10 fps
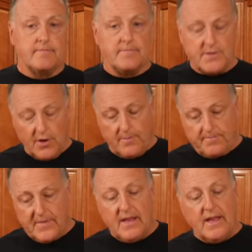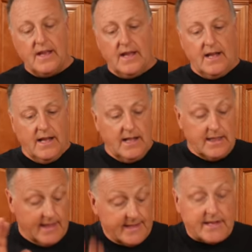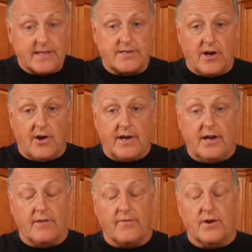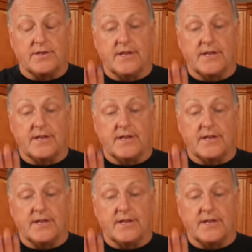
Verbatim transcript: So let's get started here first.